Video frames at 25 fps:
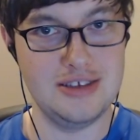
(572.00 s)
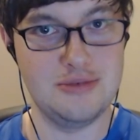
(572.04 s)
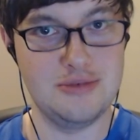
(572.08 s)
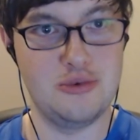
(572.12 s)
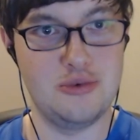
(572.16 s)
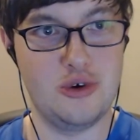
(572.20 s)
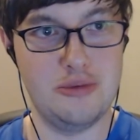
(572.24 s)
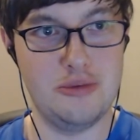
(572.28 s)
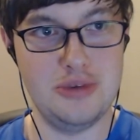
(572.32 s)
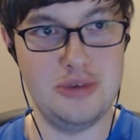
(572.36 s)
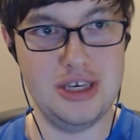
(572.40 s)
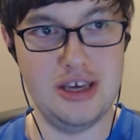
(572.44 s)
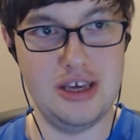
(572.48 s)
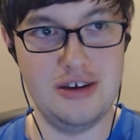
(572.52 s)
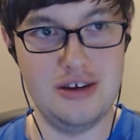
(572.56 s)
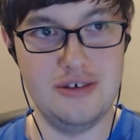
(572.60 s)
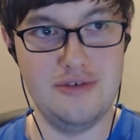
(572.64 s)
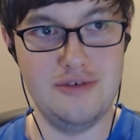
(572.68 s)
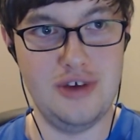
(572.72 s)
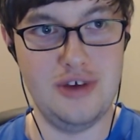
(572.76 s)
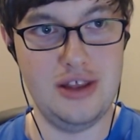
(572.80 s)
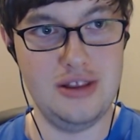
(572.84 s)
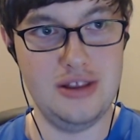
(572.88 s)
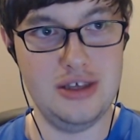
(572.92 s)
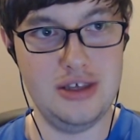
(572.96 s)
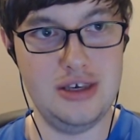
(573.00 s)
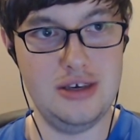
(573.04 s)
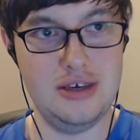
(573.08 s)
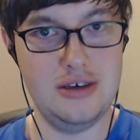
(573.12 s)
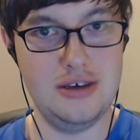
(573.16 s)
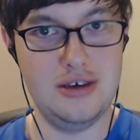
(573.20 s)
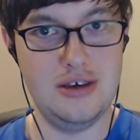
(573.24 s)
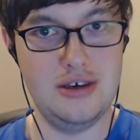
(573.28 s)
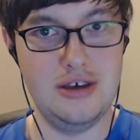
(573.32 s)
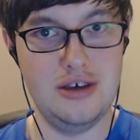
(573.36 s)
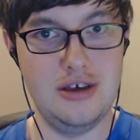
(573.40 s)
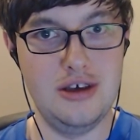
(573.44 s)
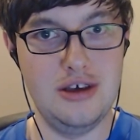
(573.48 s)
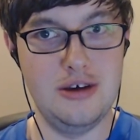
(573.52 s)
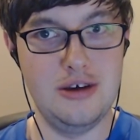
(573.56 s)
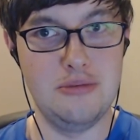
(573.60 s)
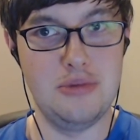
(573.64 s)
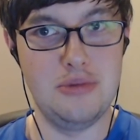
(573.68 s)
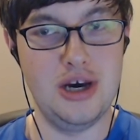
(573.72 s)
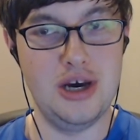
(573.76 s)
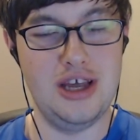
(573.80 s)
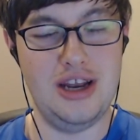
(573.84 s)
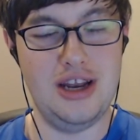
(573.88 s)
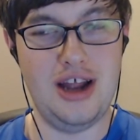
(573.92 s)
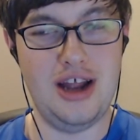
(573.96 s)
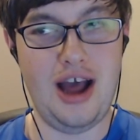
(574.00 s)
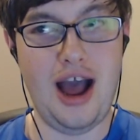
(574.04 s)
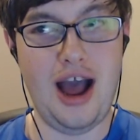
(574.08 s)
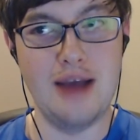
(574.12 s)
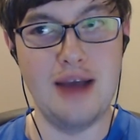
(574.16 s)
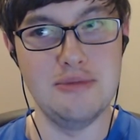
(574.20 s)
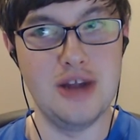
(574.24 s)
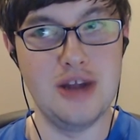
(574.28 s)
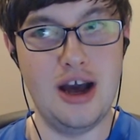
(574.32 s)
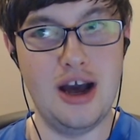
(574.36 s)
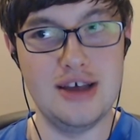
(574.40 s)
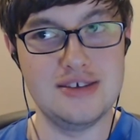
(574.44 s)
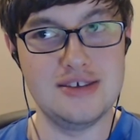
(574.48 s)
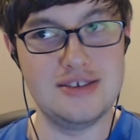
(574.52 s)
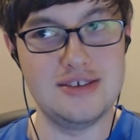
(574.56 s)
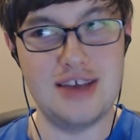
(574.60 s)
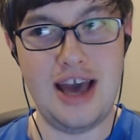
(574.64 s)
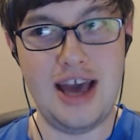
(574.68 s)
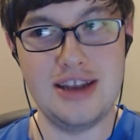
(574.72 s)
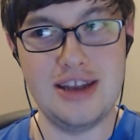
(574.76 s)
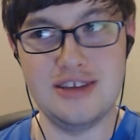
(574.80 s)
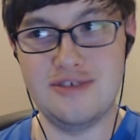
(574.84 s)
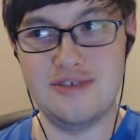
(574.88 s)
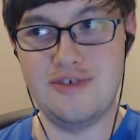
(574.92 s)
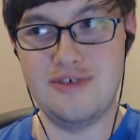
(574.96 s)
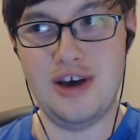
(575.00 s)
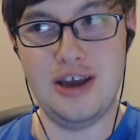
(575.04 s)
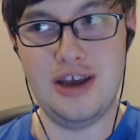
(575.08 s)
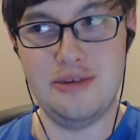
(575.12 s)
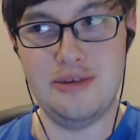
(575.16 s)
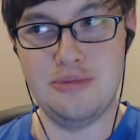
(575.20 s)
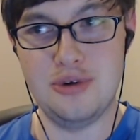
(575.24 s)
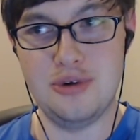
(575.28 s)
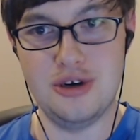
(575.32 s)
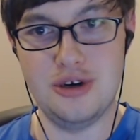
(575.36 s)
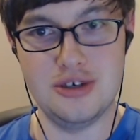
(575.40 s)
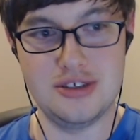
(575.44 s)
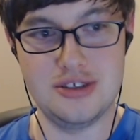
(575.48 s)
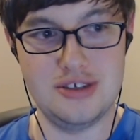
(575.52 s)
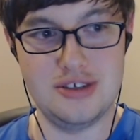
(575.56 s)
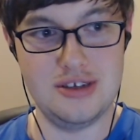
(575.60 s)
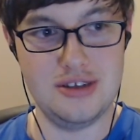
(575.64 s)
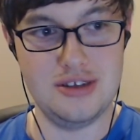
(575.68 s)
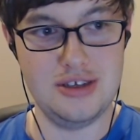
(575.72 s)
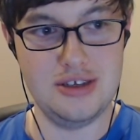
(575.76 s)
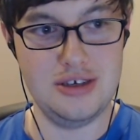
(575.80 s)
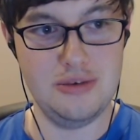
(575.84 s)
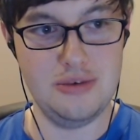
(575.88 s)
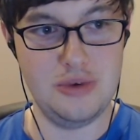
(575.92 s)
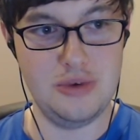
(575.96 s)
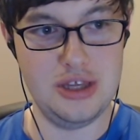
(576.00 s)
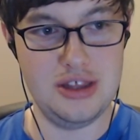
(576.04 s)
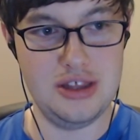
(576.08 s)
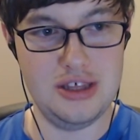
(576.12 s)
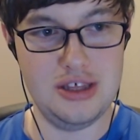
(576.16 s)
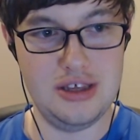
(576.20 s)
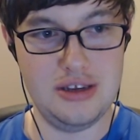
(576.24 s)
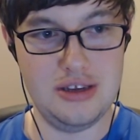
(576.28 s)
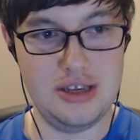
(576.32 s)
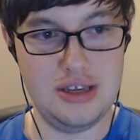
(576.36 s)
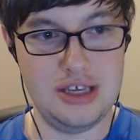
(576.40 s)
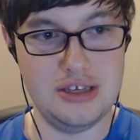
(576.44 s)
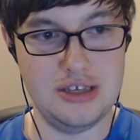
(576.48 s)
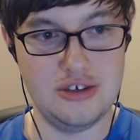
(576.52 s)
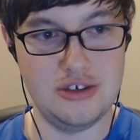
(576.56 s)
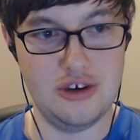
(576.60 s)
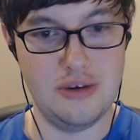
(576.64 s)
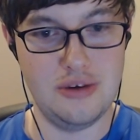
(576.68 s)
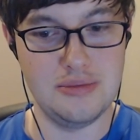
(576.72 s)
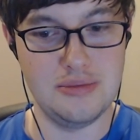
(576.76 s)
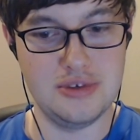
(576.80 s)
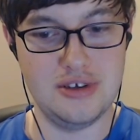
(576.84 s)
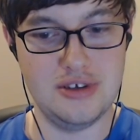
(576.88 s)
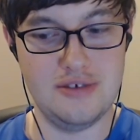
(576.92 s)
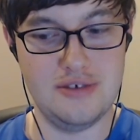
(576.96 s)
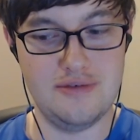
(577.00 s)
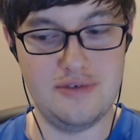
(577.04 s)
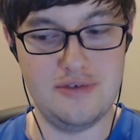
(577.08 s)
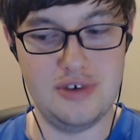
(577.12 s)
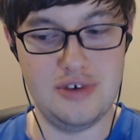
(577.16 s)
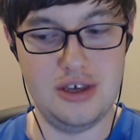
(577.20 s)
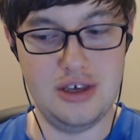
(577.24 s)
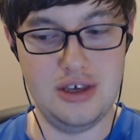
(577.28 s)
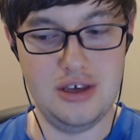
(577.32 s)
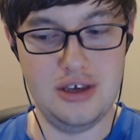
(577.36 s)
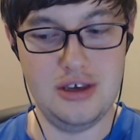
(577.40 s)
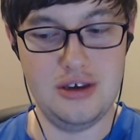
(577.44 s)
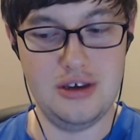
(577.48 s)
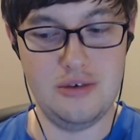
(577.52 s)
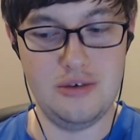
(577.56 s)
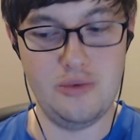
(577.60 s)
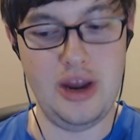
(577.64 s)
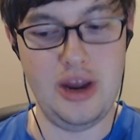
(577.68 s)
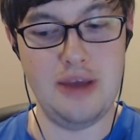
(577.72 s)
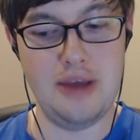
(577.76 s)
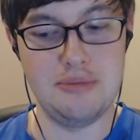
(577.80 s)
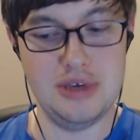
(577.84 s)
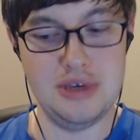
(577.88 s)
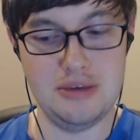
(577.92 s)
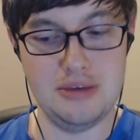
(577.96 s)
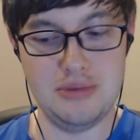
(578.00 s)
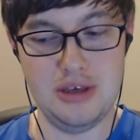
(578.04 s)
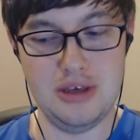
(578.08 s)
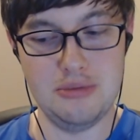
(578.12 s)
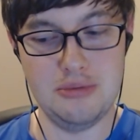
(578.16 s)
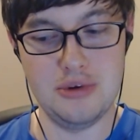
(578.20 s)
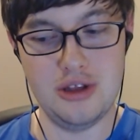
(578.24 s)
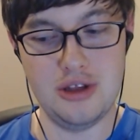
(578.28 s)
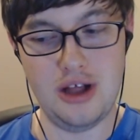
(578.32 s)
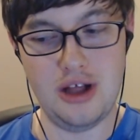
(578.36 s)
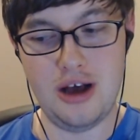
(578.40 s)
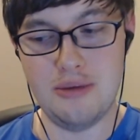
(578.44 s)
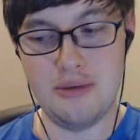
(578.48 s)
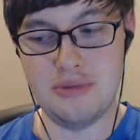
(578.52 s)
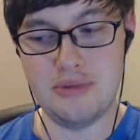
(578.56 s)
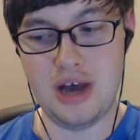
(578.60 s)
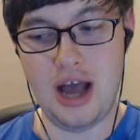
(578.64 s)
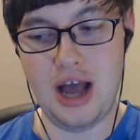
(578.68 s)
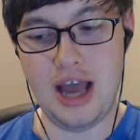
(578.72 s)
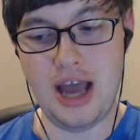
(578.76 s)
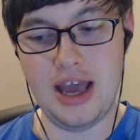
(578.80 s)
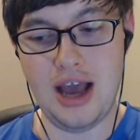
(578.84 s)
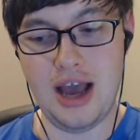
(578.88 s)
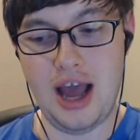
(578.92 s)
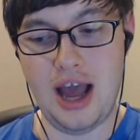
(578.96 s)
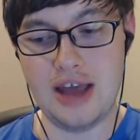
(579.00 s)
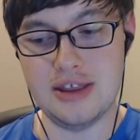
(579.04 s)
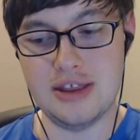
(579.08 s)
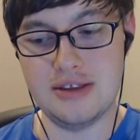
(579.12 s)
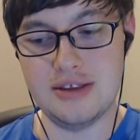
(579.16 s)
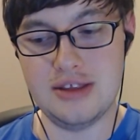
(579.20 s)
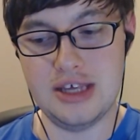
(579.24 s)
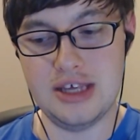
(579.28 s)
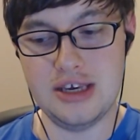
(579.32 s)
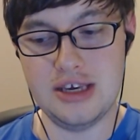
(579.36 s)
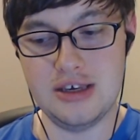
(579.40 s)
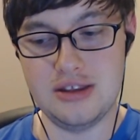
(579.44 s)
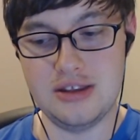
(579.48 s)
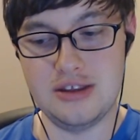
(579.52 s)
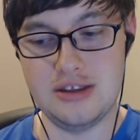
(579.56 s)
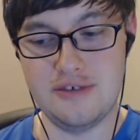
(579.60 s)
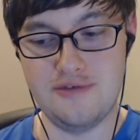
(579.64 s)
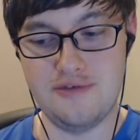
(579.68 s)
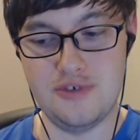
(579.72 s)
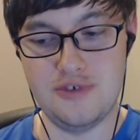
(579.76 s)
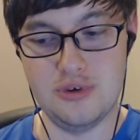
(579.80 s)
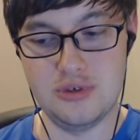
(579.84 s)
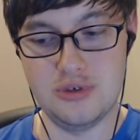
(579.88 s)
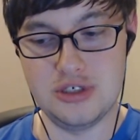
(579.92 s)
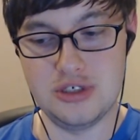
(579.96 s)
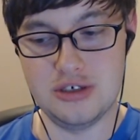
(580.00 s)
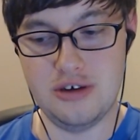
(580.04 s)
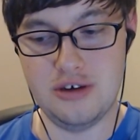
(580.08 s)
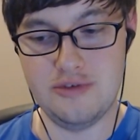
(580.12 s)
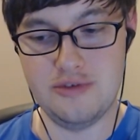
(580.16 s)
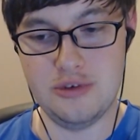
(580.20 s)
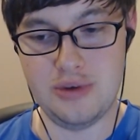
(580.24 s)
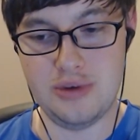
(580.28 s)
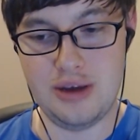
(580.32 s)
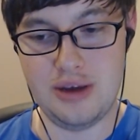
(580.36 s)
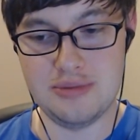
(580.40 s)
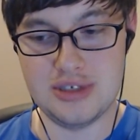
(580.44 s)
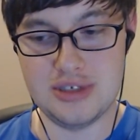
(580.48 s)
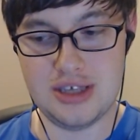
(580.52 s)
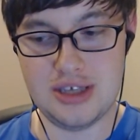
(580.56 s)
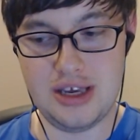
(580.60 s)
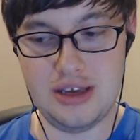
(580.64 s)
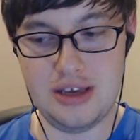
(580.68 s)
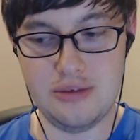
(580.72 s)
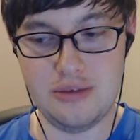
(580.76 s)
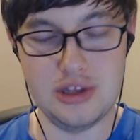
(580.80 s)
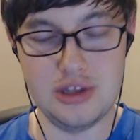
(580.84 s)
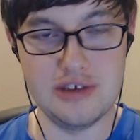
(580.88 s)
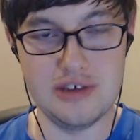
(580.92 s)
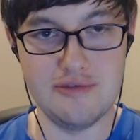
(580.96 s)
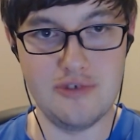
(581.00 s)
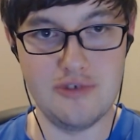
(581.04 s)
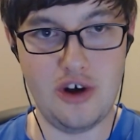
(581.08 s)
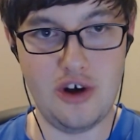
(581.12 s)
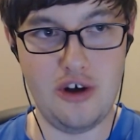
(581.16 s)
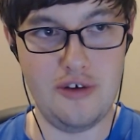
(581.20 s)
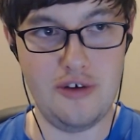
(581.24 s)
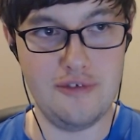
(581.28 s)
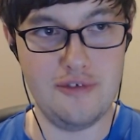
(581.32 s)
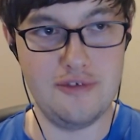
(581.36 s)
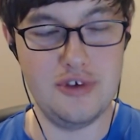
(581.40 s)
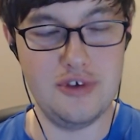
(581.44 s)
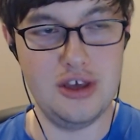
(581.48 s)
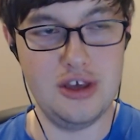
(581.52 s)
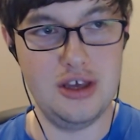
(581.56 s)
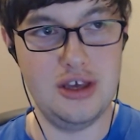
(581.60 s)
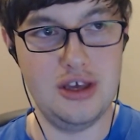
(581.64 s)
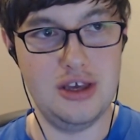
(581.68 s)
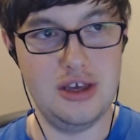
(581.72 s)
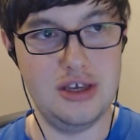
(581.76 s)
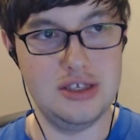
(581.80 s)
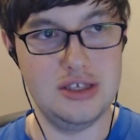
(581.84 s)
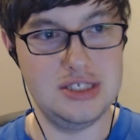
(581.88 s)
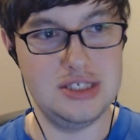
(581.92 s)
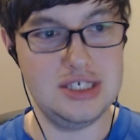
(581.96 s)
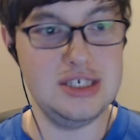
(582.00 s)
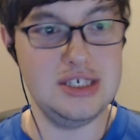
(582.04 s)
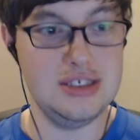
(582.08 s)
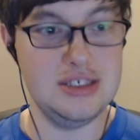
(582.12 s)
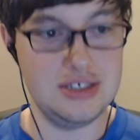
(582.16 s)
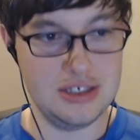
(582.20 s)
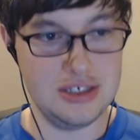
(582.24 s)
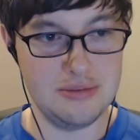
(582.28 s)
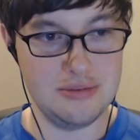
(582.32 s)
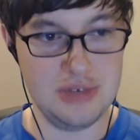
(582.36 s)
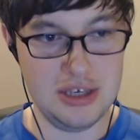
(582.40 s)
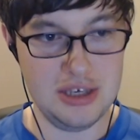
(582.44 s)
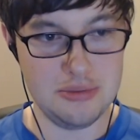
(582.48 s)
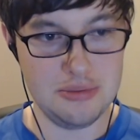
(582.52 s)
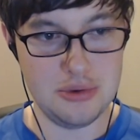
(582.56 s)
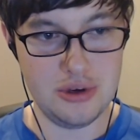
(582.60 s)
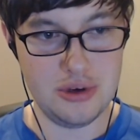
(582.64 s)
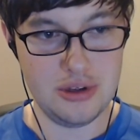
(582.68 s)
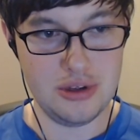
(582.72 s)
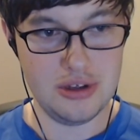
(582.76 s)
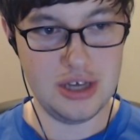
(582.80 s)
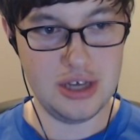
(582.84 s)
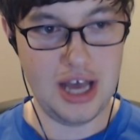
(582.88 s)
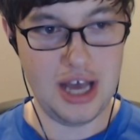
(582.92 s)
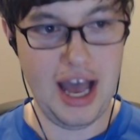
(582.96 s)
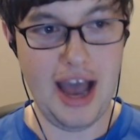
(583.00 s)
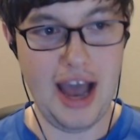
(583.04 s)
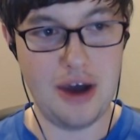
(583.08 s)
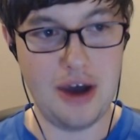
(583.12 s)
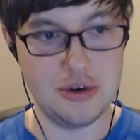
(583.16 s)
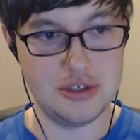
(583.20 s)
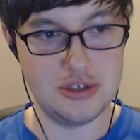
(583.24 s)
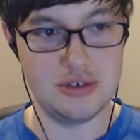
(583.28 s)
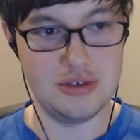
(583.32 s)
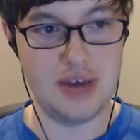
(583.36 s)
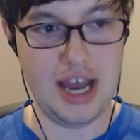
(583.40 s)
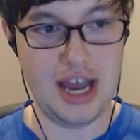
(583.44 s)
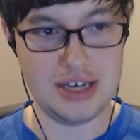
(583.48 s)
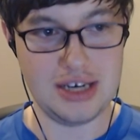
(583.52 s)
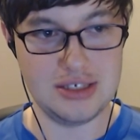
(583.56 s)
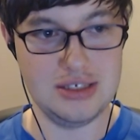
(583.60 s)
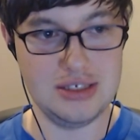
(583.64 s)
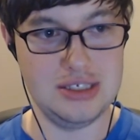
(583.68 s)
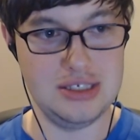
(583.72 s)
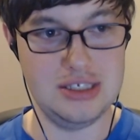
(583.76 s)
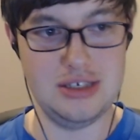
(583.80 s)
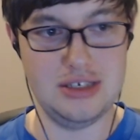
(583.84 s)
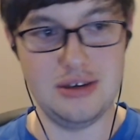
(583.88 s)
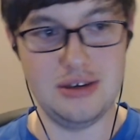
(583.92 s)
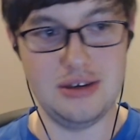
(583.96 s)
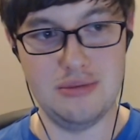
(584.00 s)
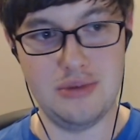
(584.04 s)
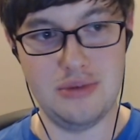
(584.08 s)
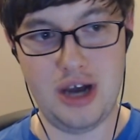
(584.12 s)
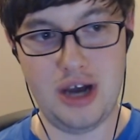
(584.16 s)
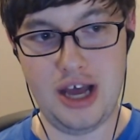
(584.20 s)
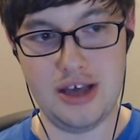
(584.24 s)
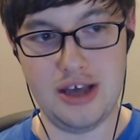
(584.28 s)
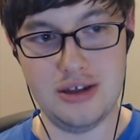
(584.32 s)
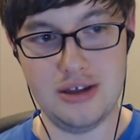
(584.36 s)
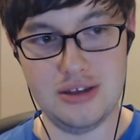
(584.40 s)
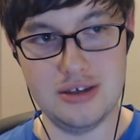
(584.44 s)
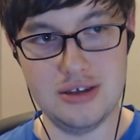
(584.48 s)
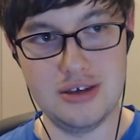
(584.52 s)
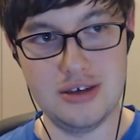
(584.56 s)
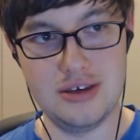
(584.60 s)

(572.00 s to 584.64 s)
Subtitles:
more beginner friendly, but I'm not satisfied personally with it in terms of ramping people up. I think the future of the website will involve teaching people how to actually decompile.